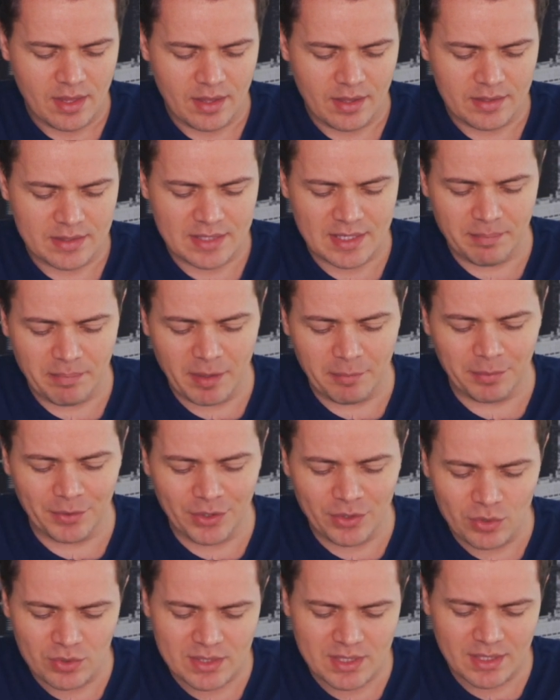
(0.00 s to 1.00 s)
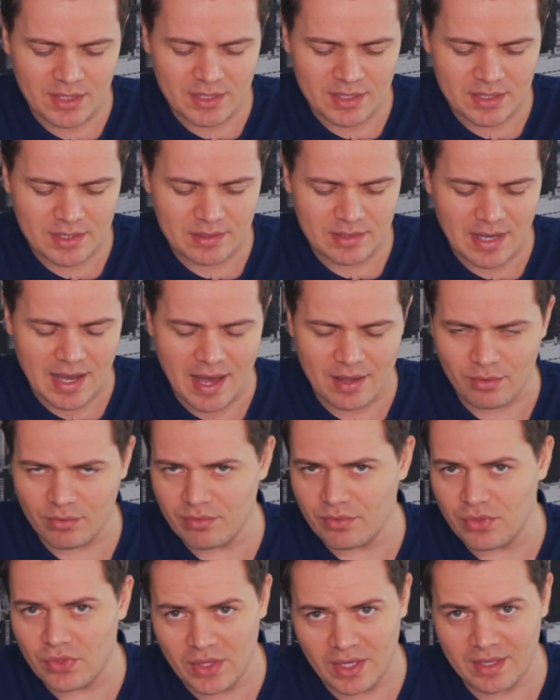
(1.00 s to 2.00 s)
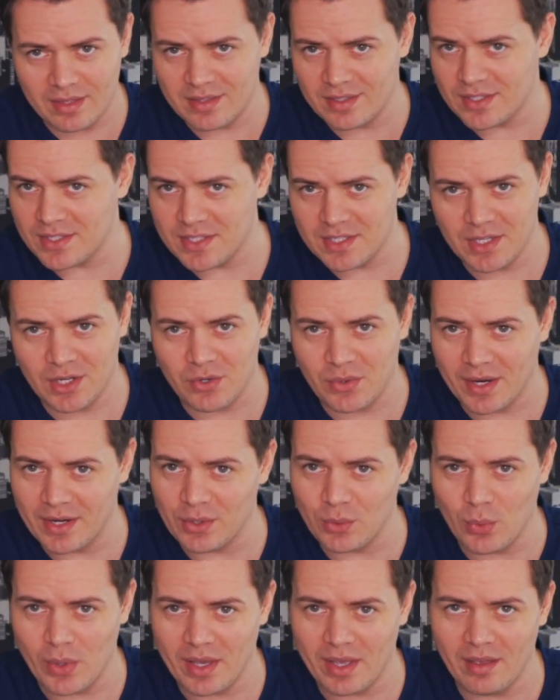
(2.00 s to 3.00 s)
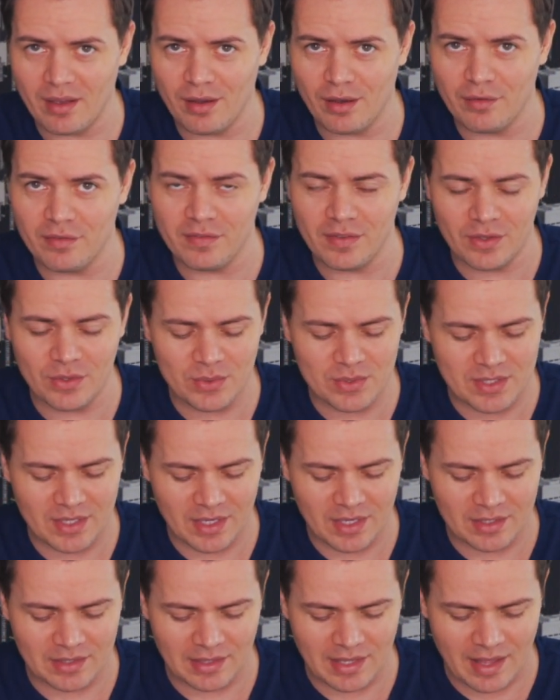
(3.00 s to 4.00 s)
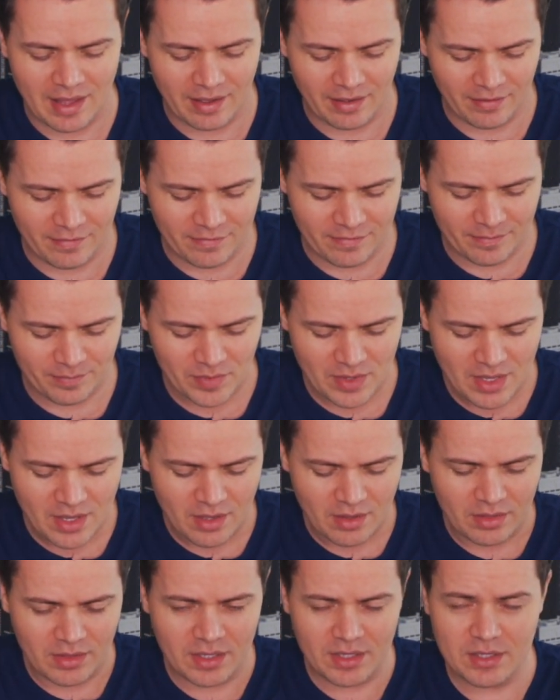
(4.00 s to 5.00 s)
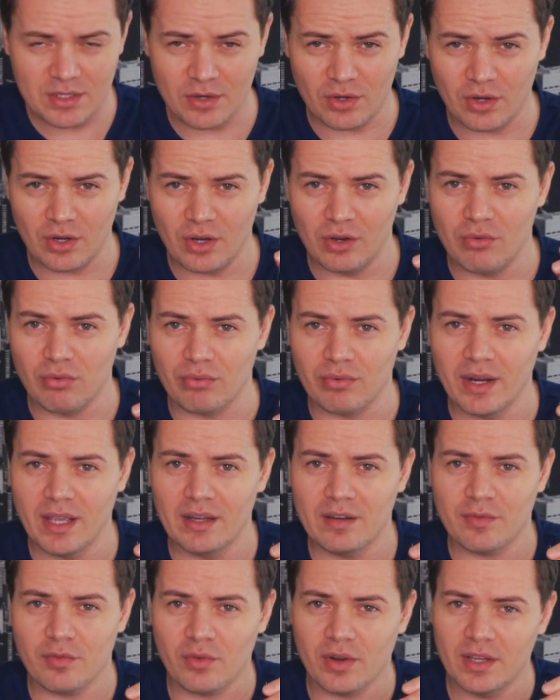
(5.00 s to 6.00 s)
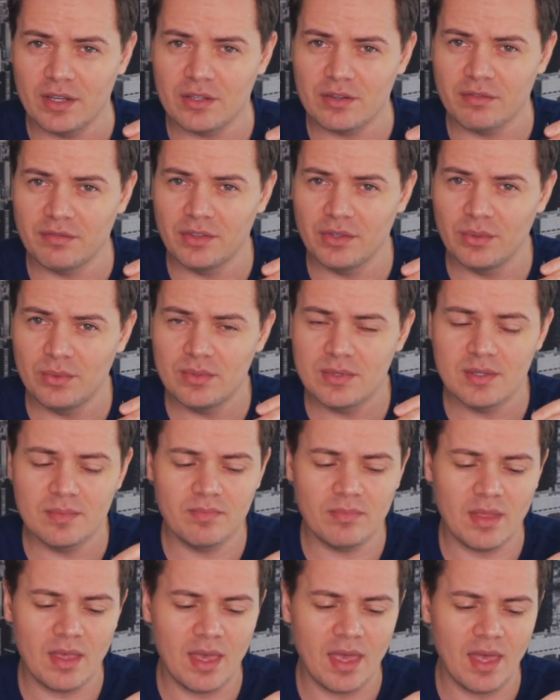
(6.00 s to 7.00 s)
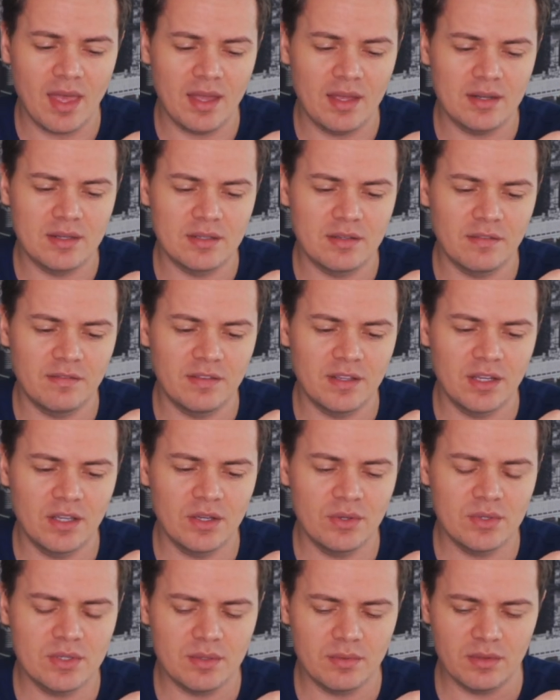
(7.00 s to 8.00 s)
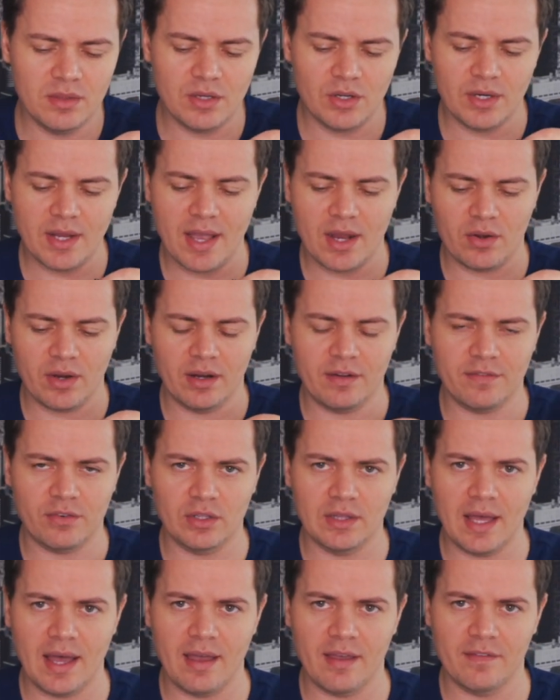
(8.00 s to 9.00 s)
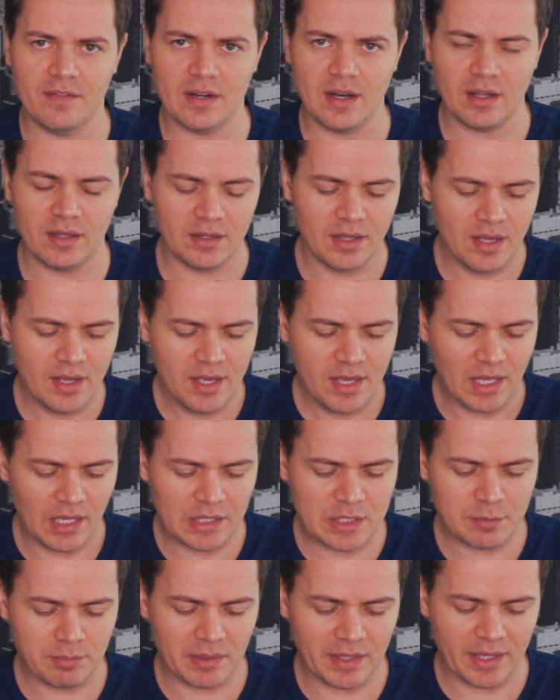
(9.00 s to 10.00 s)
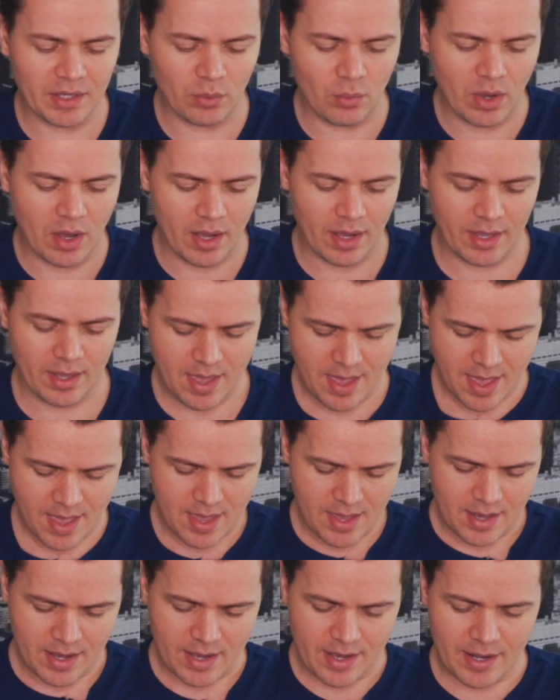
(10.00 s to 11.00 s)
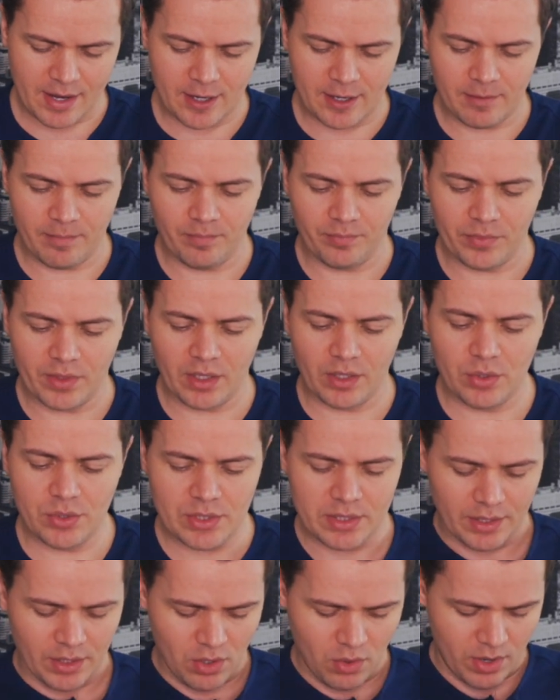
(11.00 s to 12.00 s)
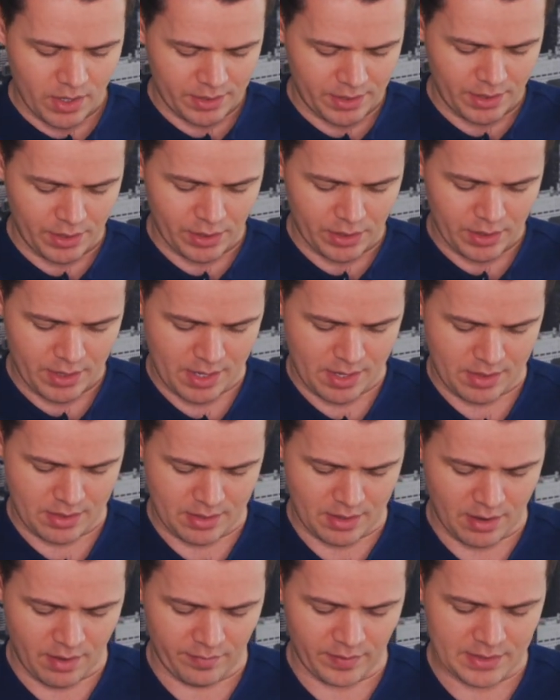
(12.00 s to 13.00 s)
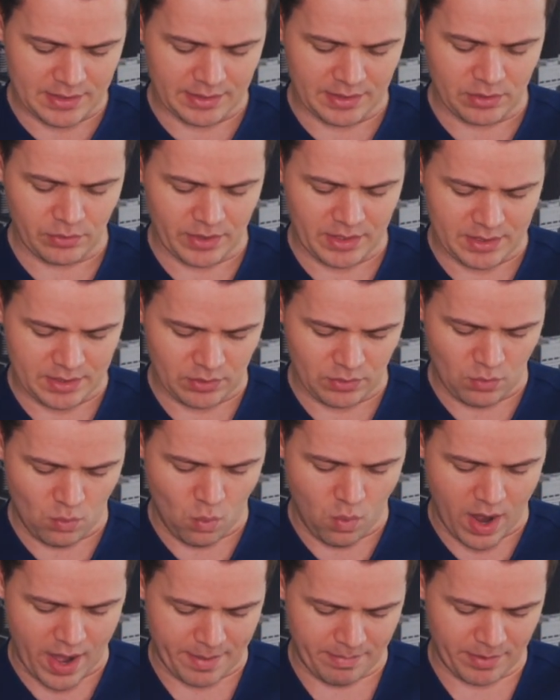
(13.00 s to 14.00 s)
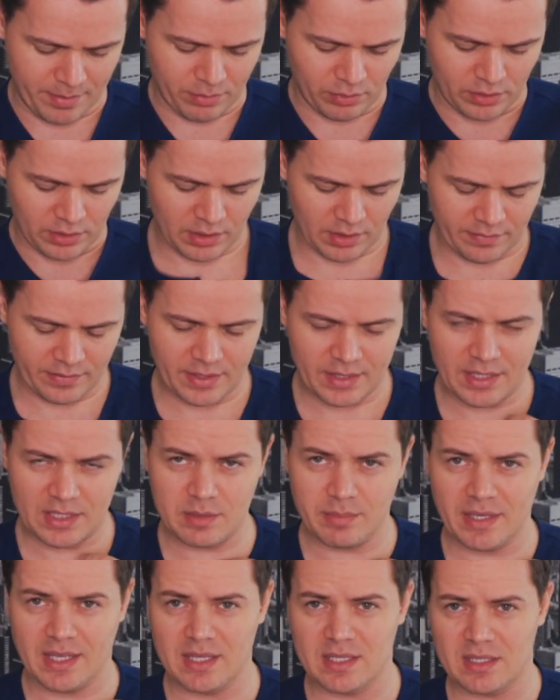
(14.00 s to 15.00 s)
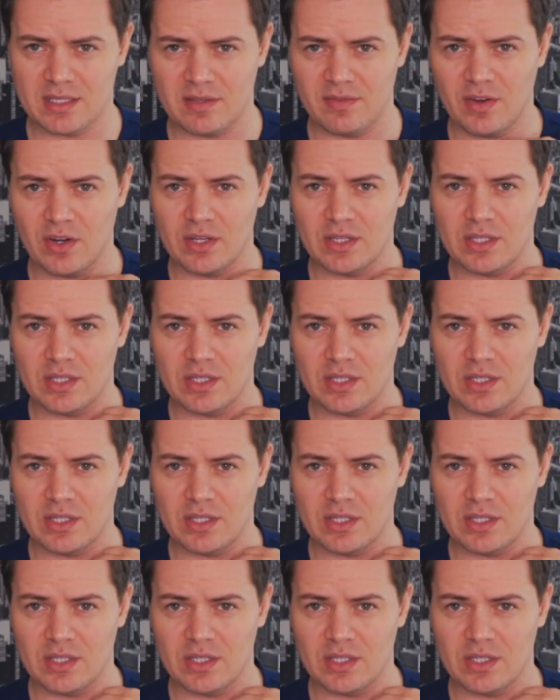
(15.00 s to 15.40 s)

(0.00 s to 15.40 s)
some people use this. I don't think this is a great way of using it live. These are great for interviews and videos. They're not great for live, and I'll explain why. They usually go on here, and obviously the reason why people love it is because it's very